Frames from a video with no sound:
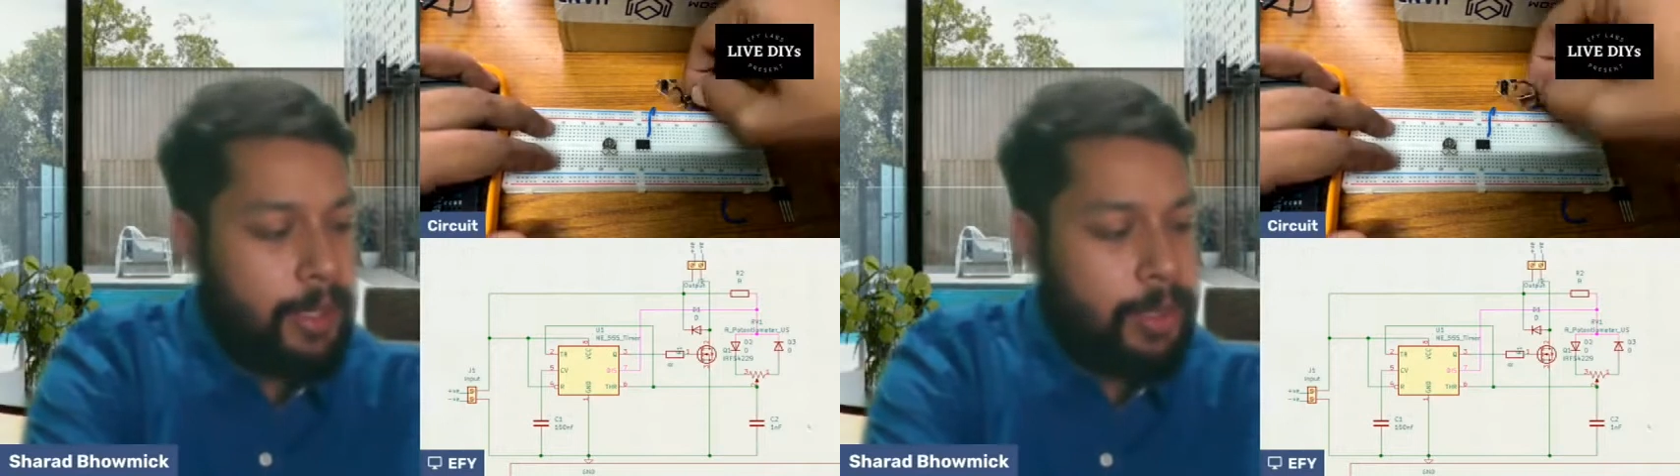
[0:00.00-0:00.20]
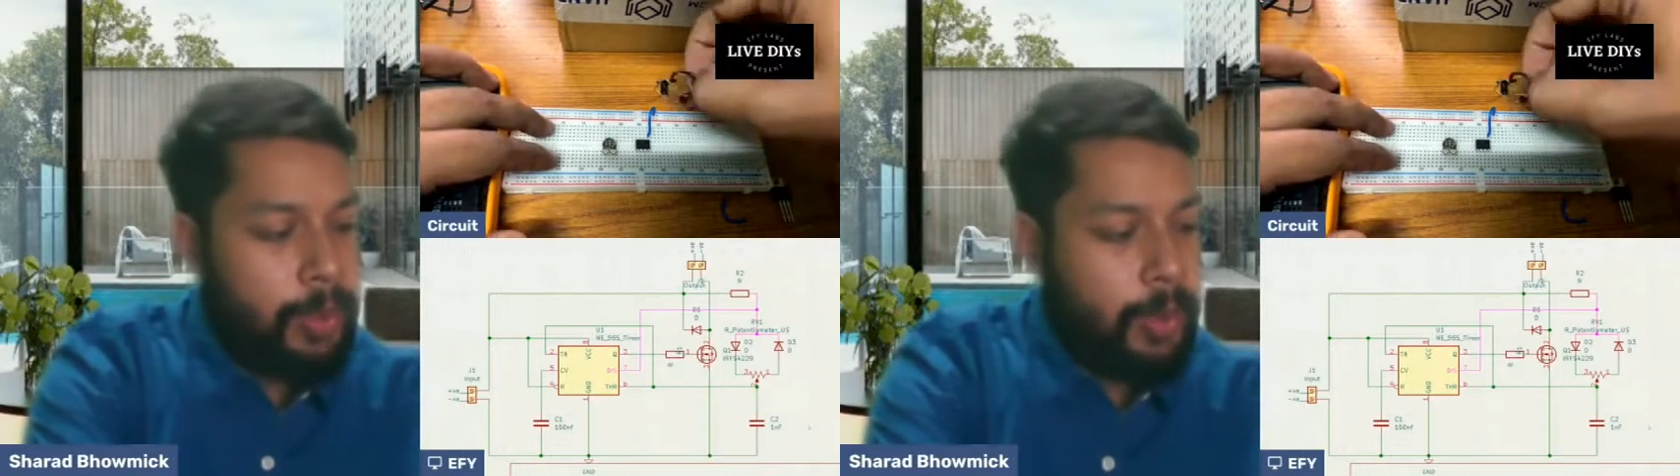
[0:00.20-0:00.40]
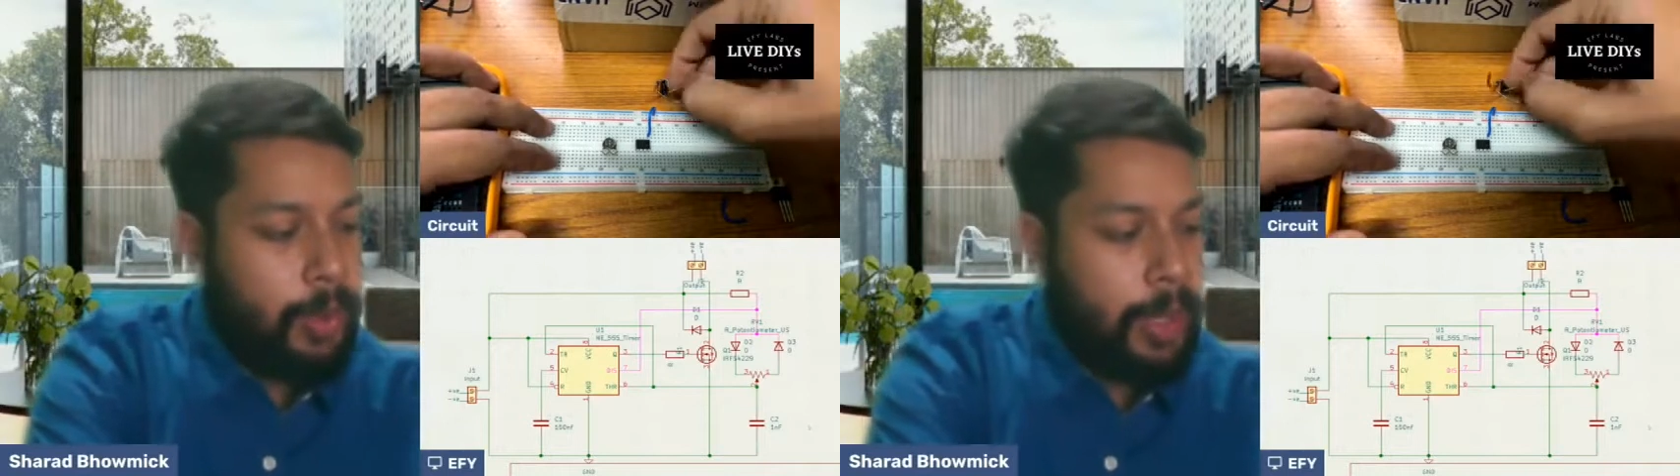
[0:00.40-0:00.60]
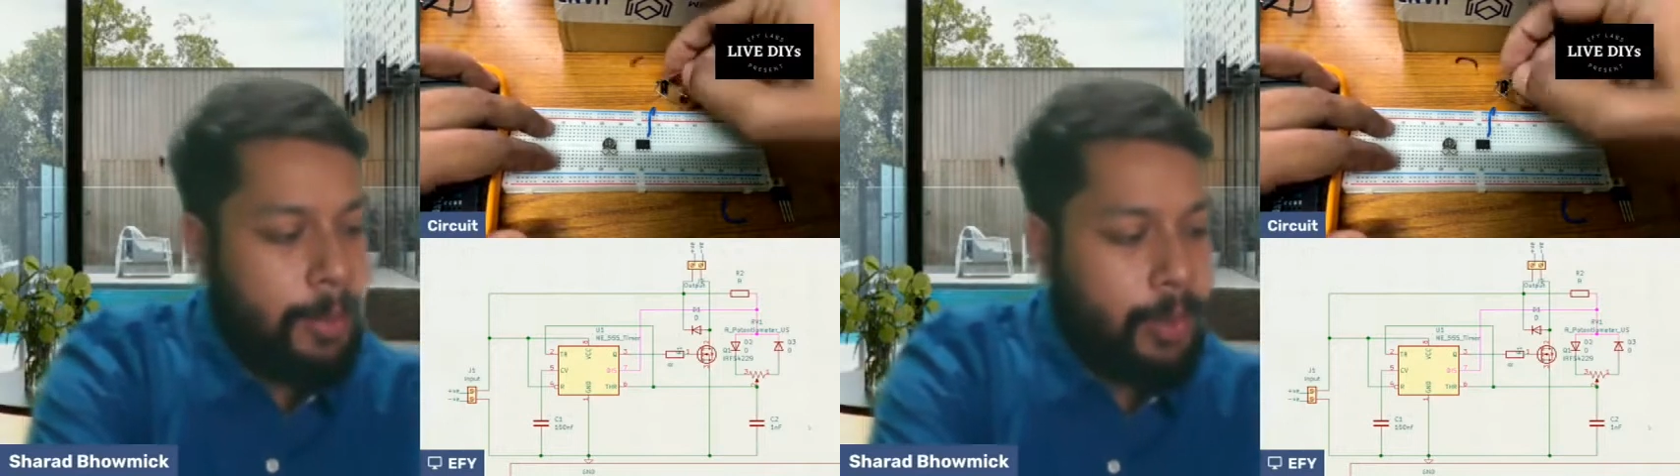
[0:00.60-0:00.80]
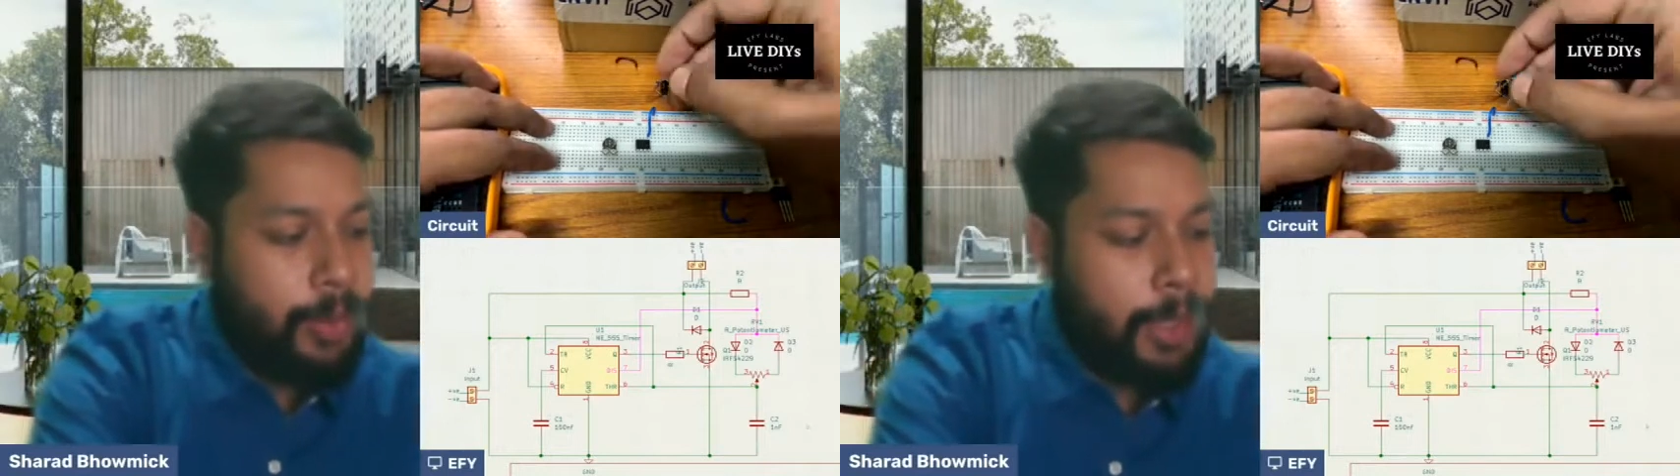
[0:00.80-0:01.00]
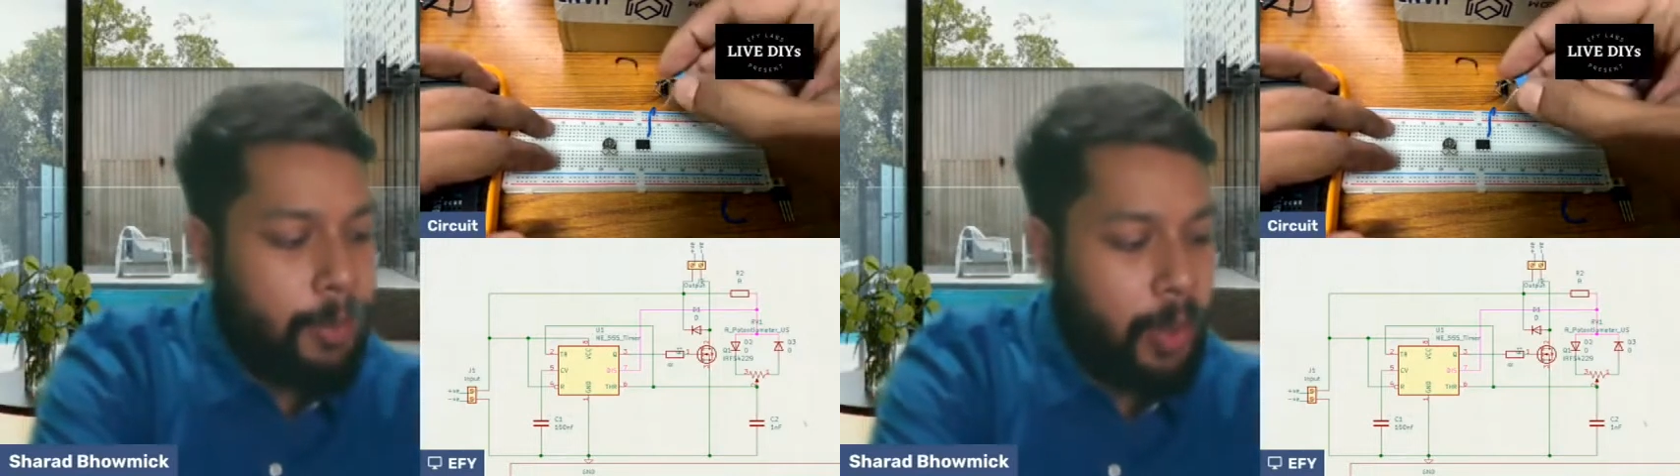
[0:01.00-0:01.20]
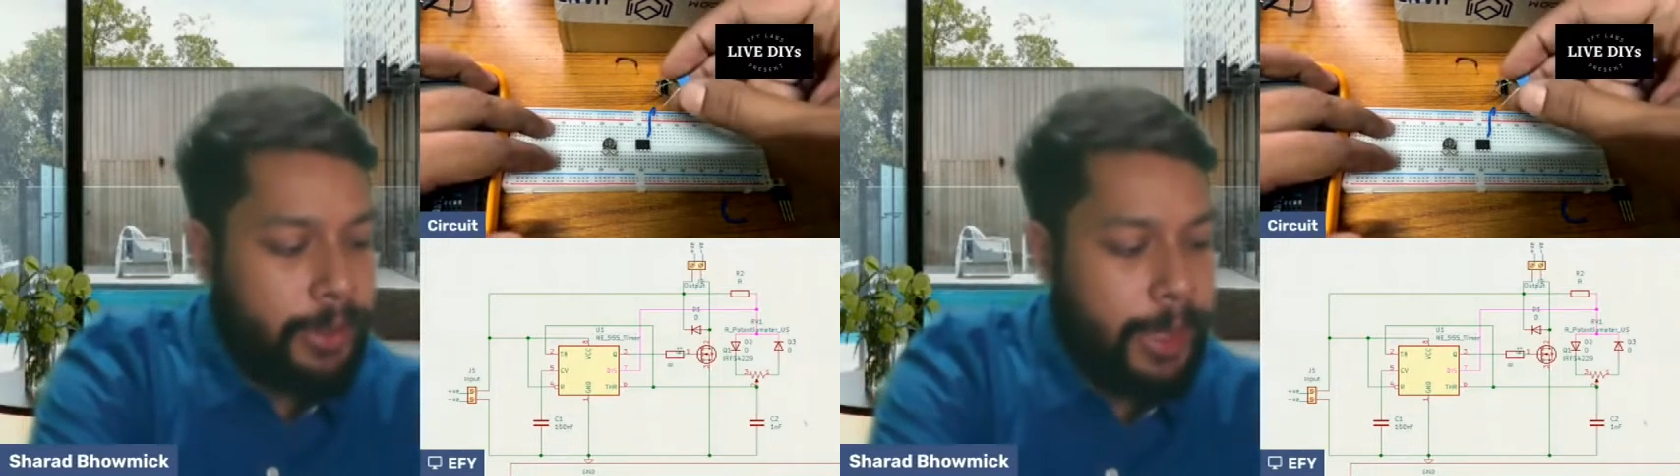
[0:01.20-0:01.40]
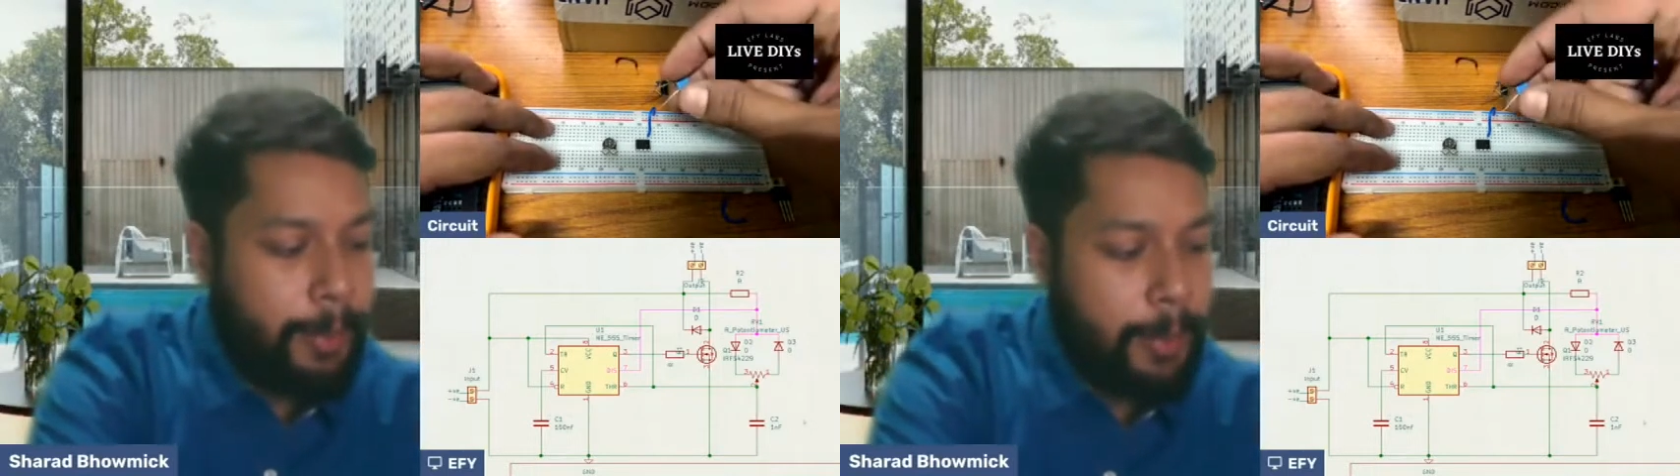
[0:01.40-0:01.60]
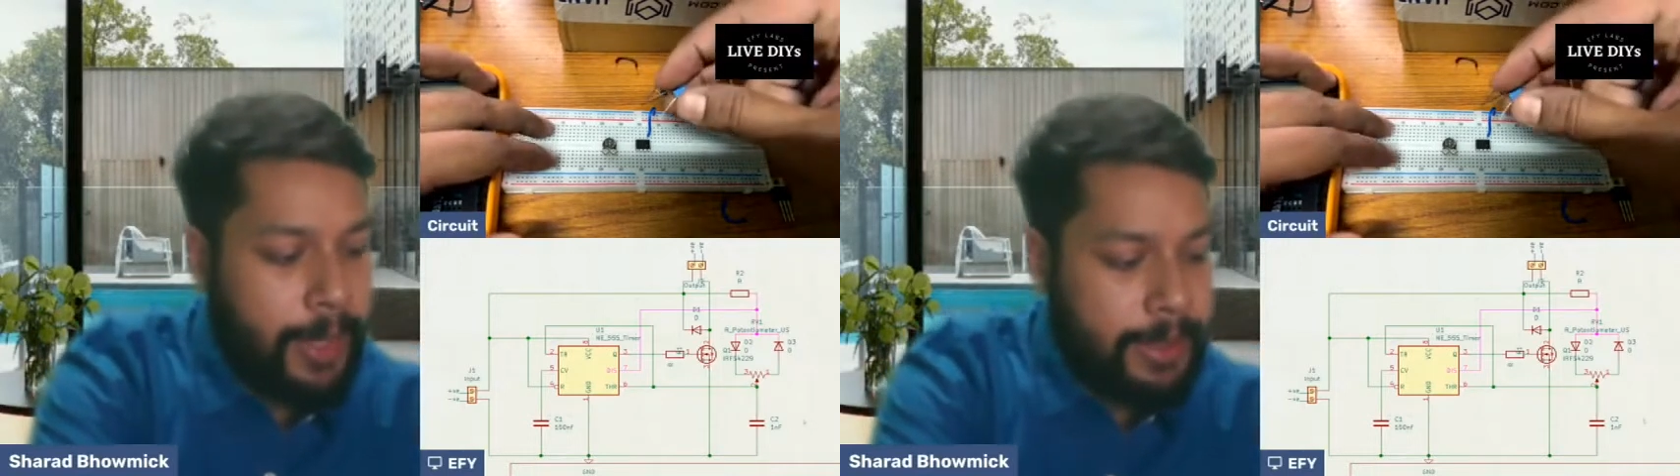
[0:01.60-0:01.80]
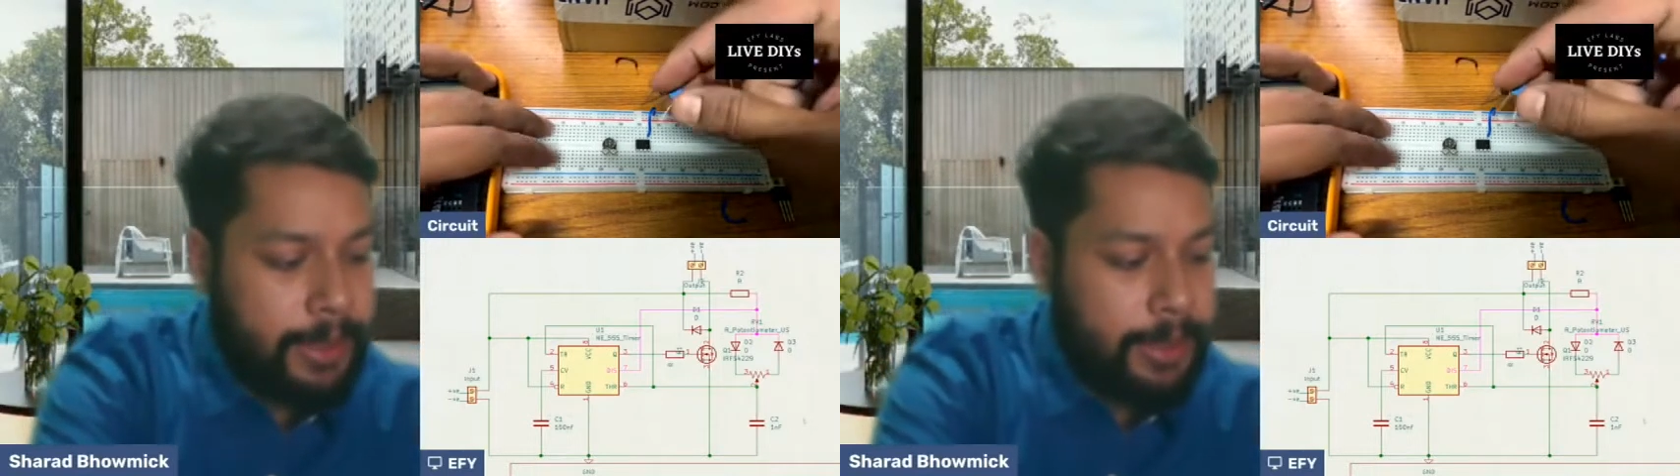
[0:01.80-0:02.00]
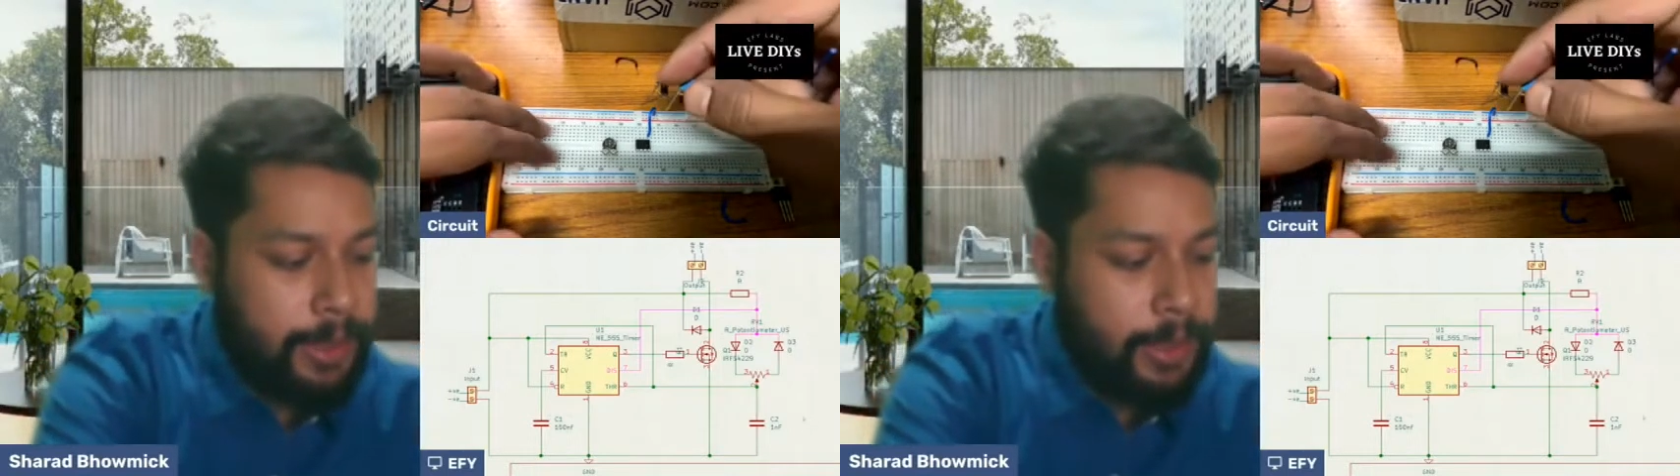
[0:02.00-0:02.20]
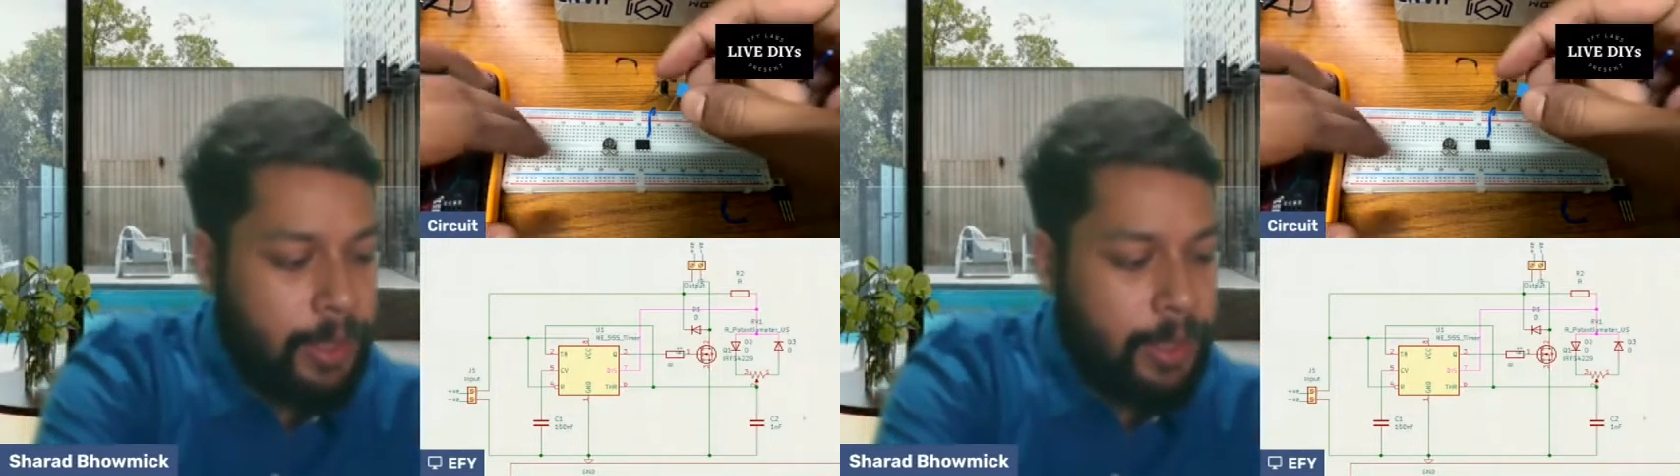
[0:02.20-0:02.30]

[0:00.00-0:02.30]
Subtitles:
so I'm using a box type capacitor.